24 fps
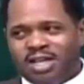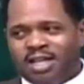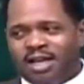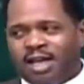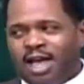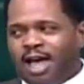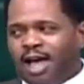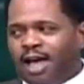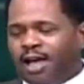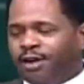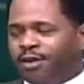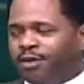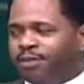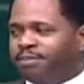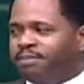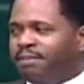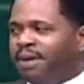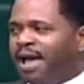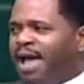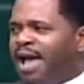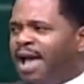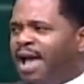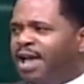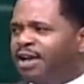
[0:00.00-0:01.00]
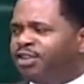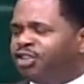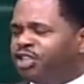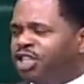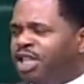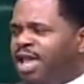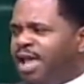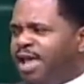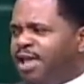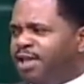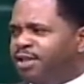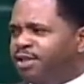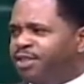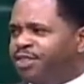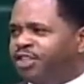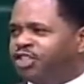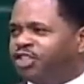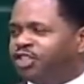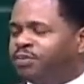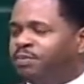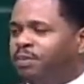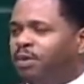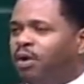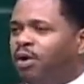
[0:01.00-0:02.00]
And I don't mind telling you
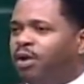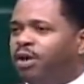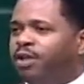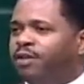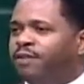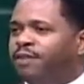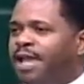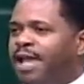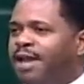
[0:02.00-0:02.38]
this morning